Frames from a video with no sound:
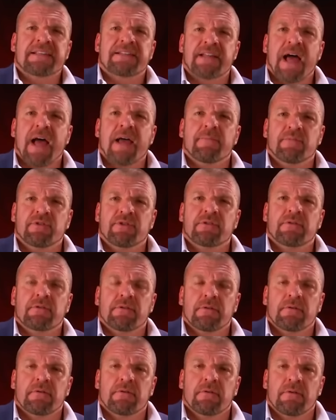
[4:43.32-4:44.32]
Triple H
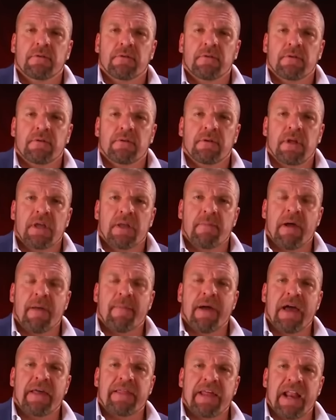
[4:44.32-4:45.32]
told Coach about their
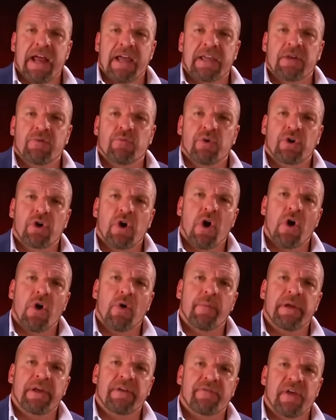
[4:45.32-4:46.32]
history,
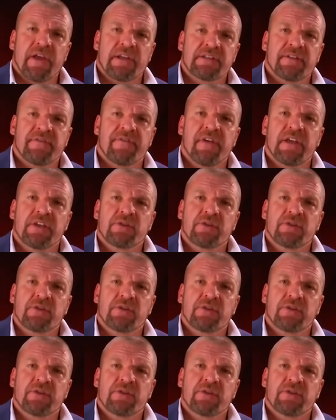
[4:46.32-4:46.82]
knowing where it ended